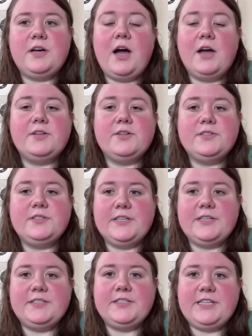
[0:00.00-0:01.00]
under
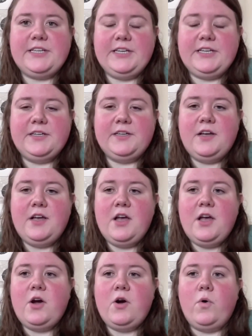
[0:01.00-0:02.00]
16
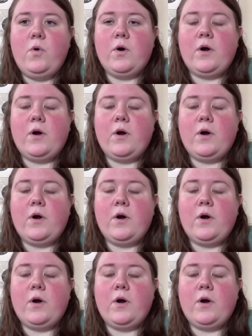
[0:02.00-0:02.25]
or